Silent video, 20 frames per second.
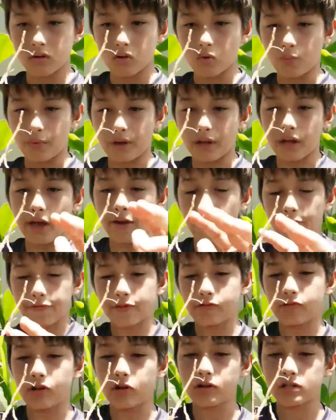We cut off the
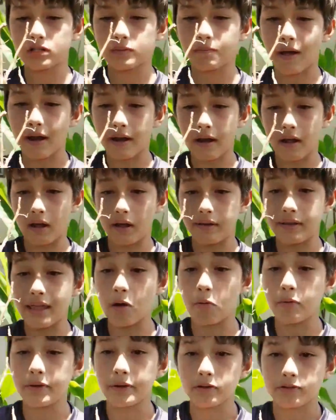roots, but they were
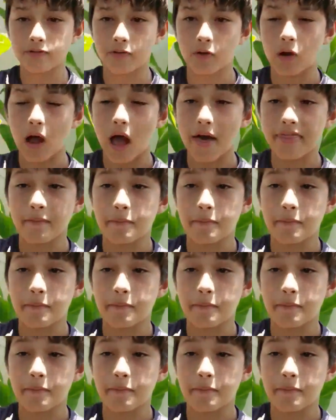used for other